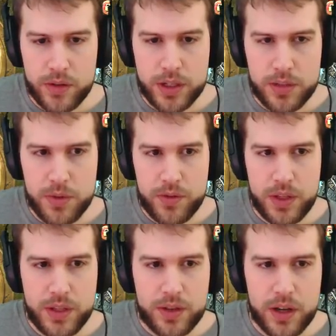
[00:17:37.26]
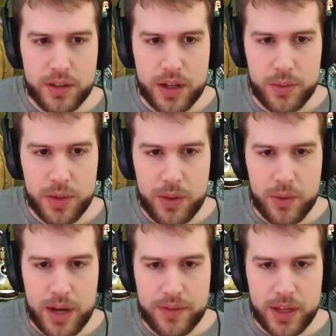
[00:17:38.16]
Let's move these guys out of the way.
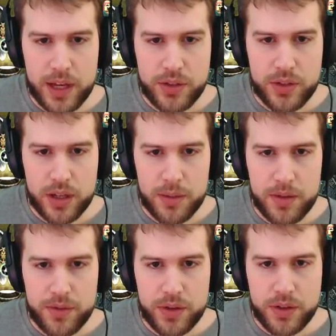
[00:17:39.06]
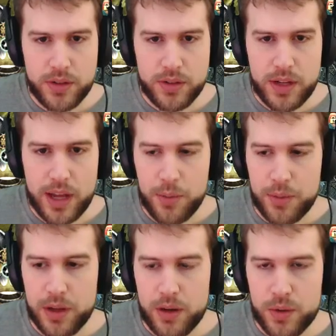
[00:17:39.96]
We'll have Katra come over and help
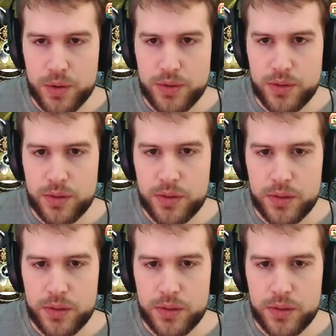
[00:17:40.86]
with the Lords.